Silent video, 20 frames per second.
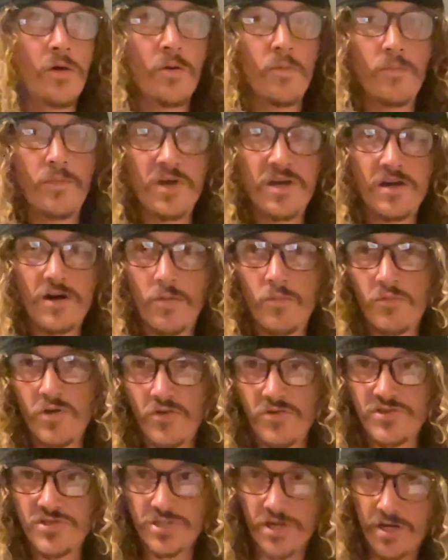become
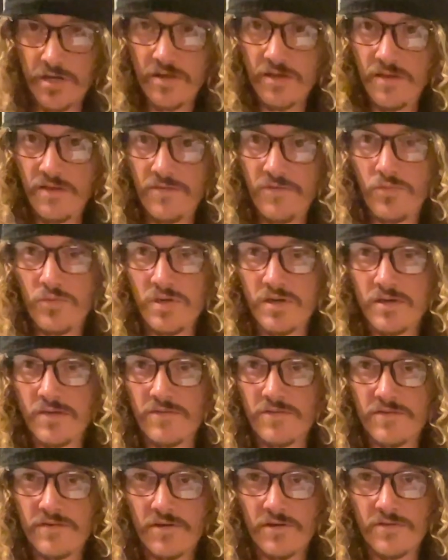real shut-ins, we can
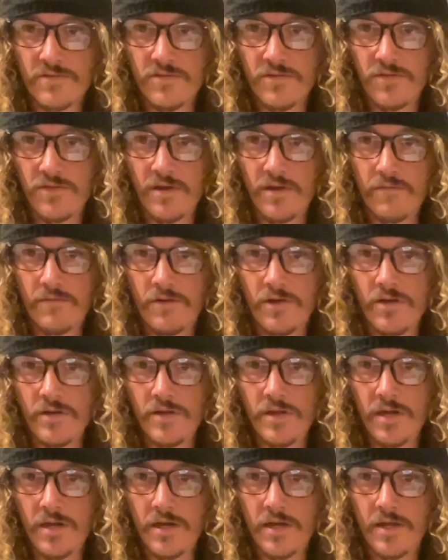start to think very
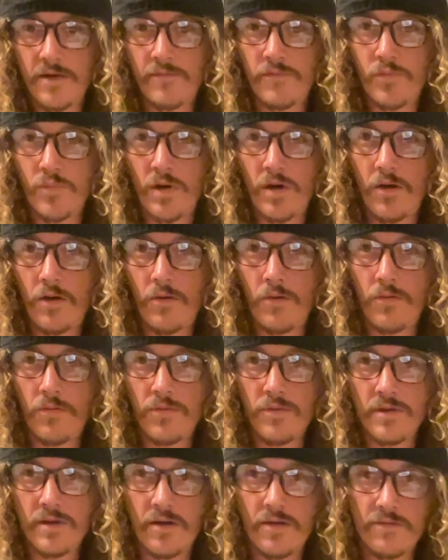negative about
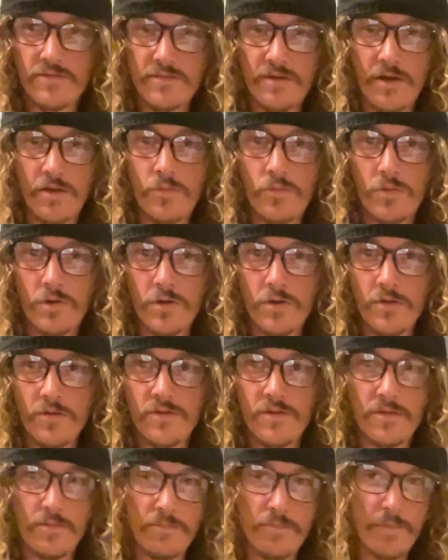the outside world
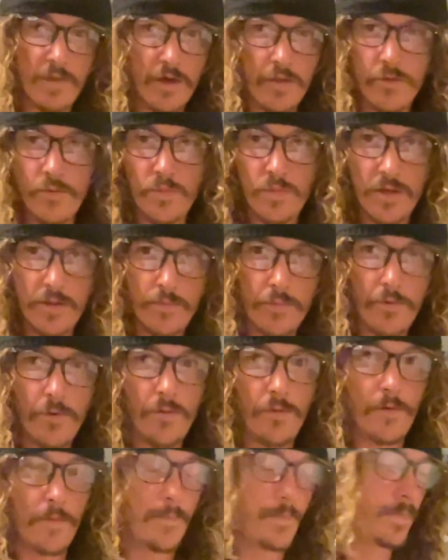and other
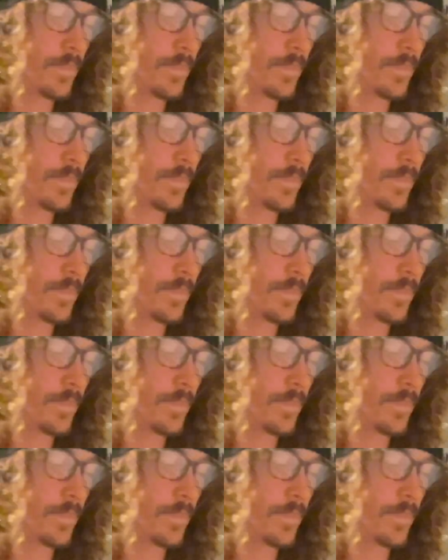people.